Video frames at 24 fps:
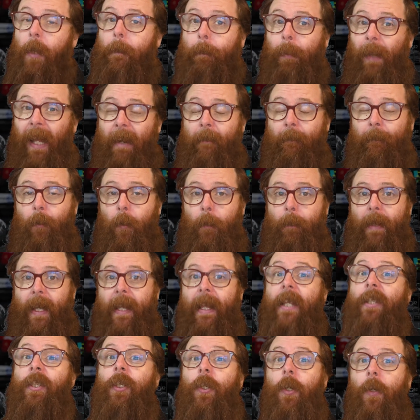a good platform there,
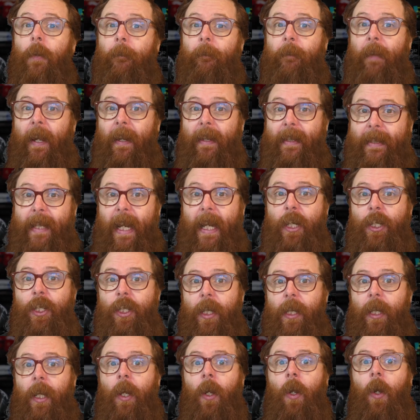there's a good
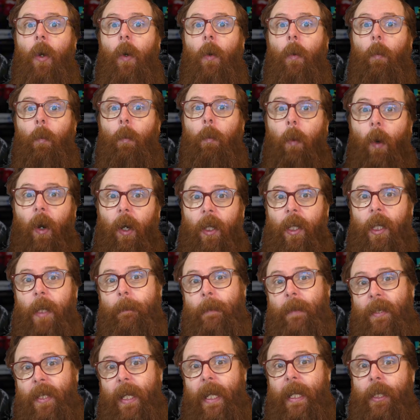foundation. What
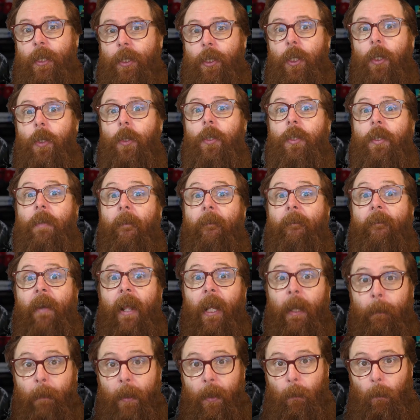can Mercedes do
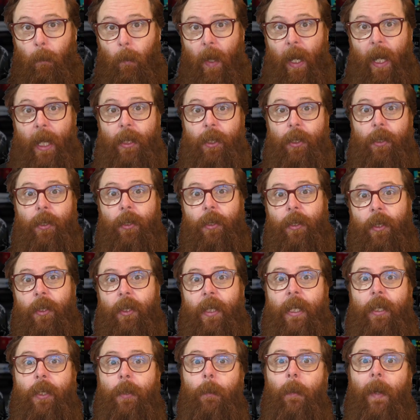development-wise as the
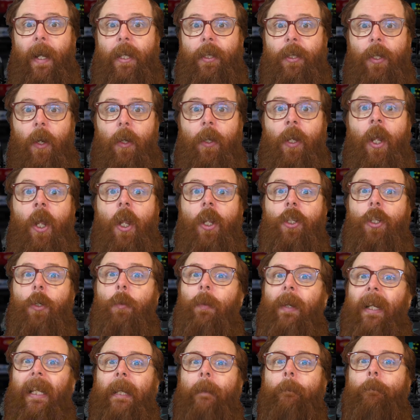season wears on to
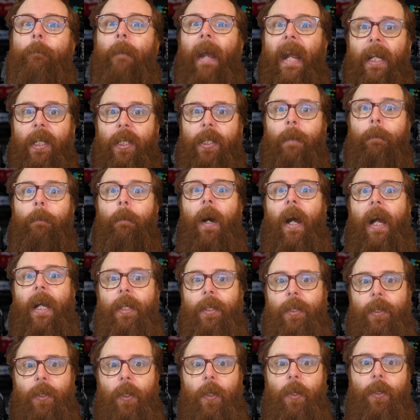really
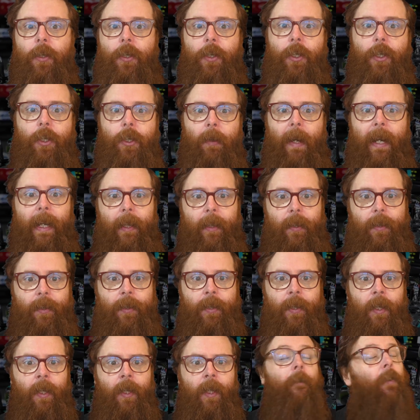maximize those
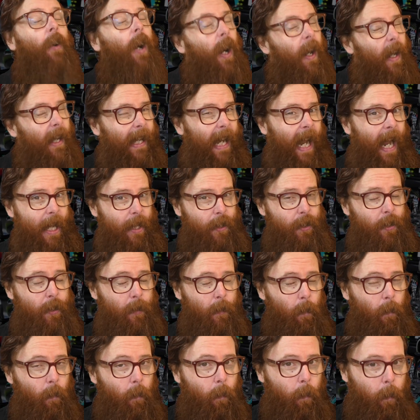strengths? Ferrari has